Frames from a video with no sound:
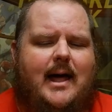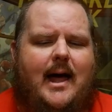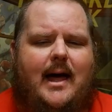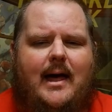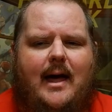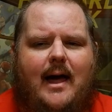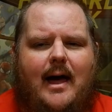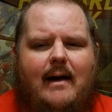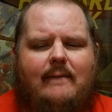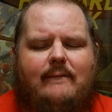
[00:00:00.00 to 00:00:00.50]

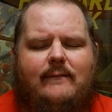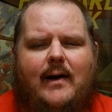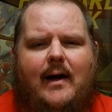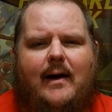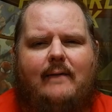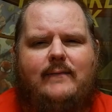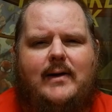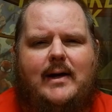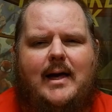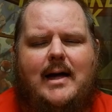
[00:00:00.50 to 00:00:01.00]

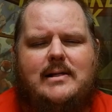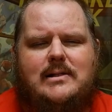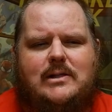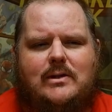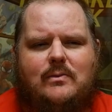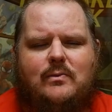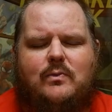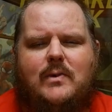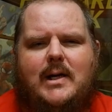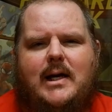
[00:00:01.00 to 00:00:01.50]
I've yet
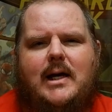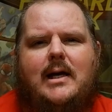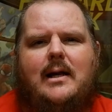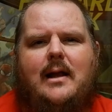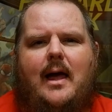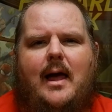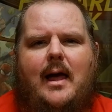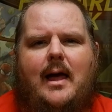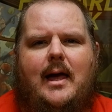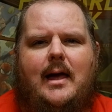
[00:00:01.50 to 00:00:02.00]
to
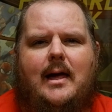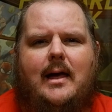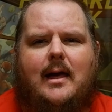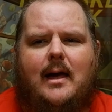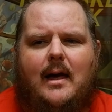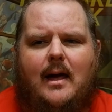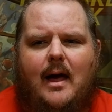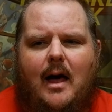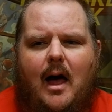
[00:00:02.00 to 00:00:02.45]
read a